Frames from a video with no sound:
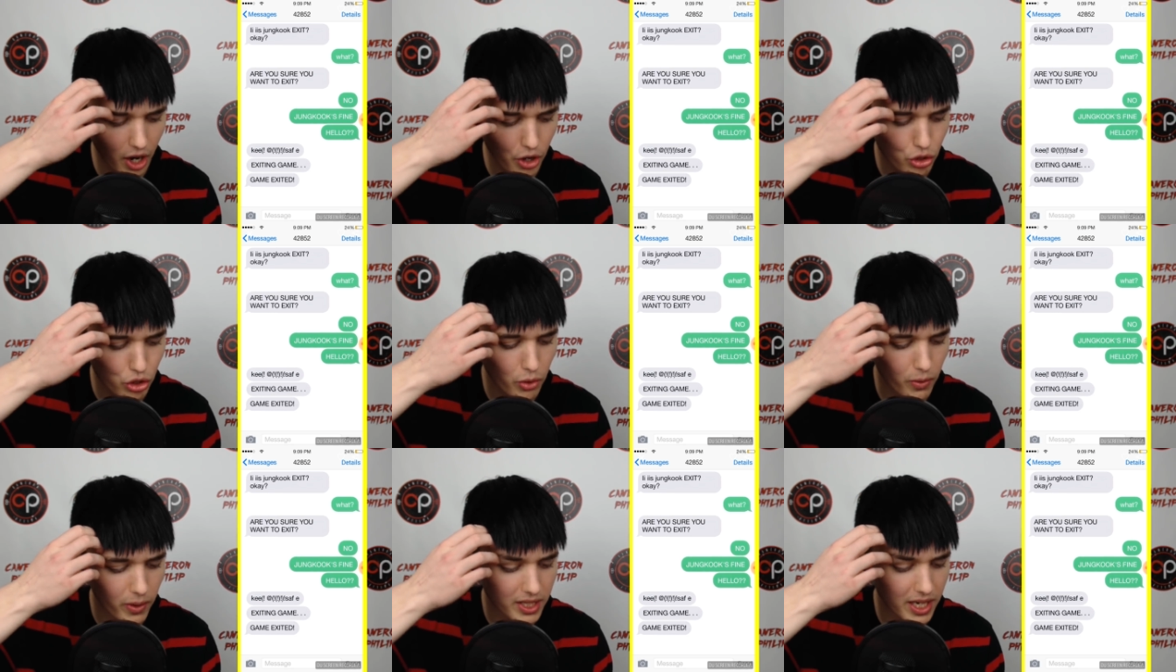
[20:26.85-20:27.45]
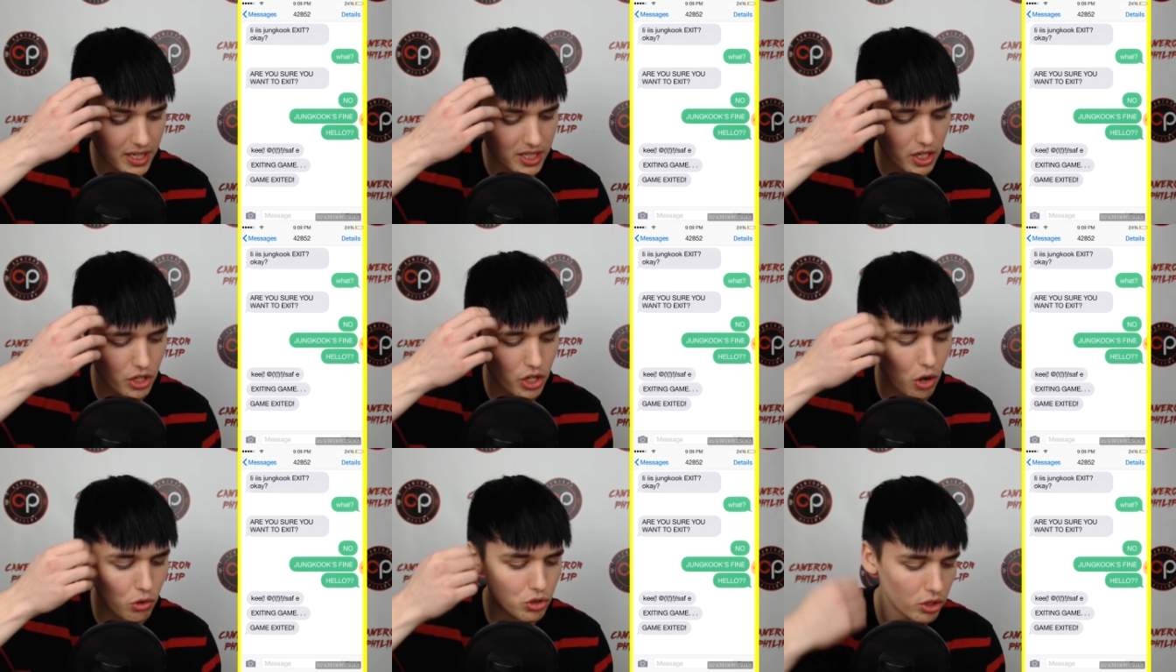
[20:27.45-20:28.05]
you sure you want to exit?
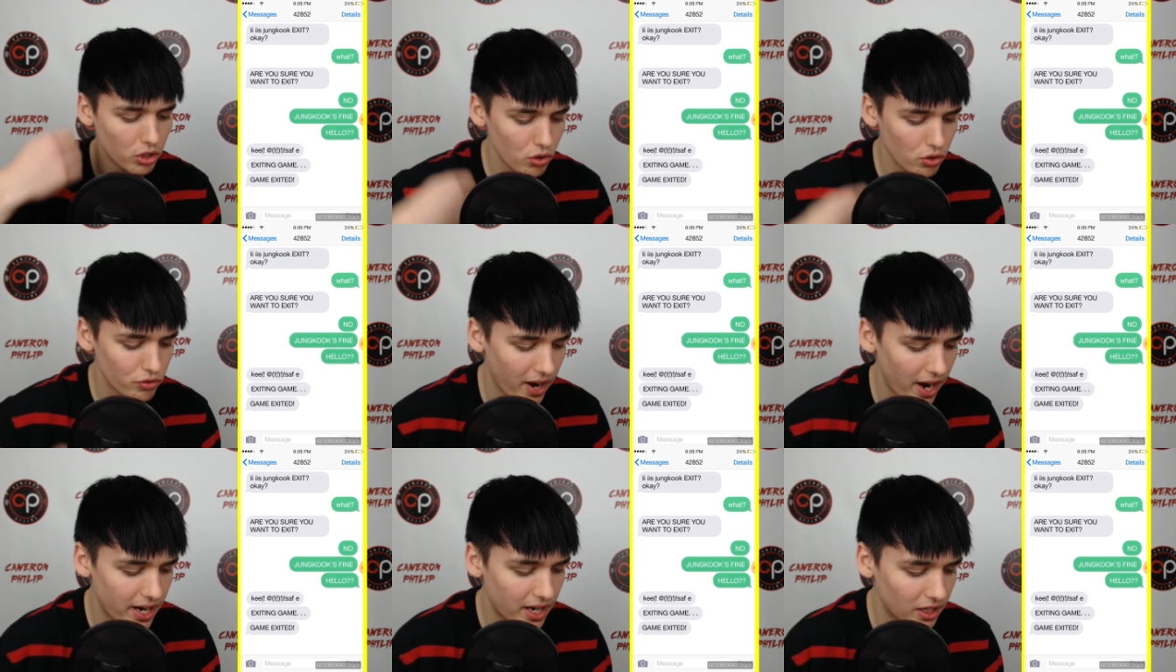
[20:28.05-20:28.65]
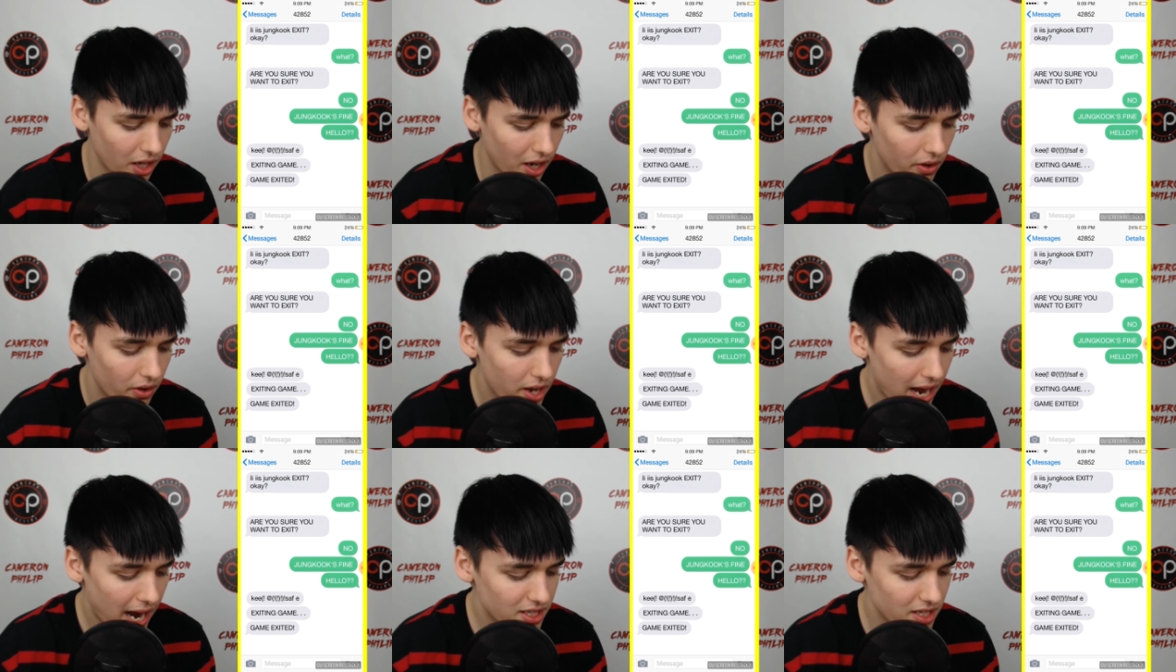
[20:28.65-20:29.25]
No, Jungkook's fine. Hello.
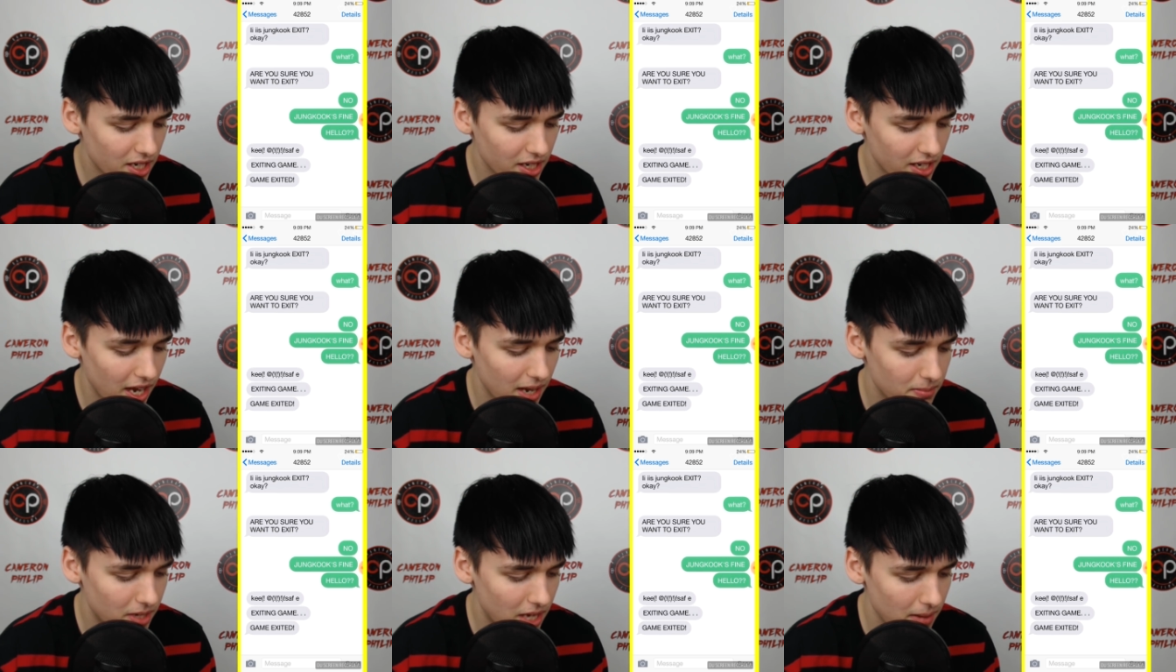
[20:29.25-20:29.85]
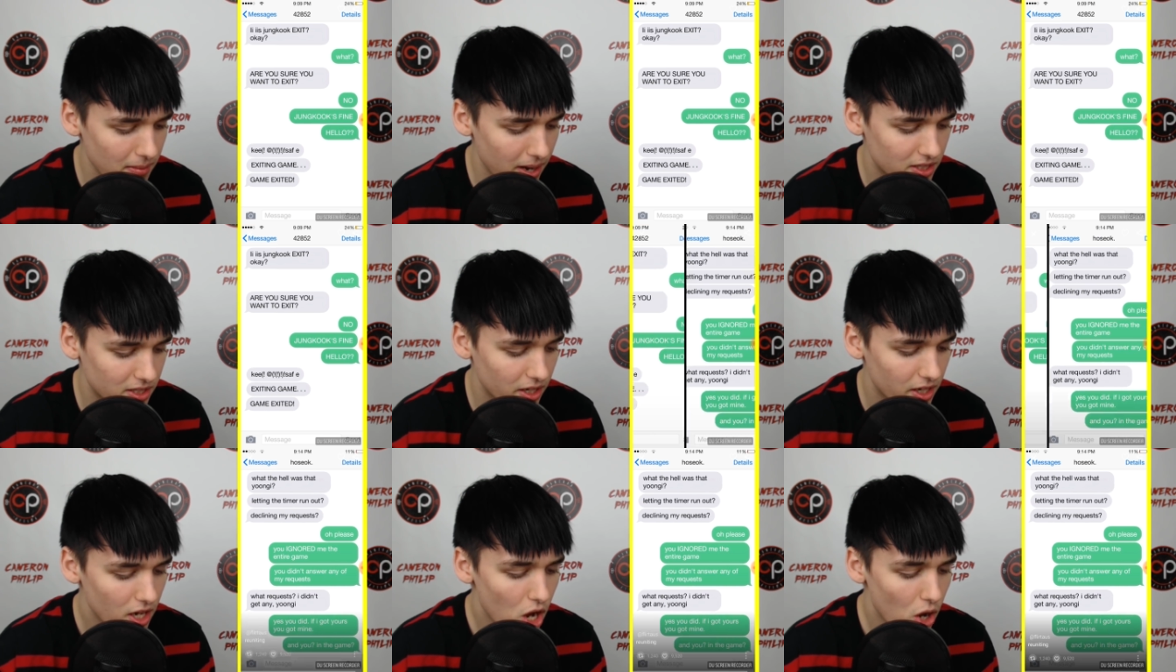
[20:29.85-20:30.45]
Exiting game. Game exit.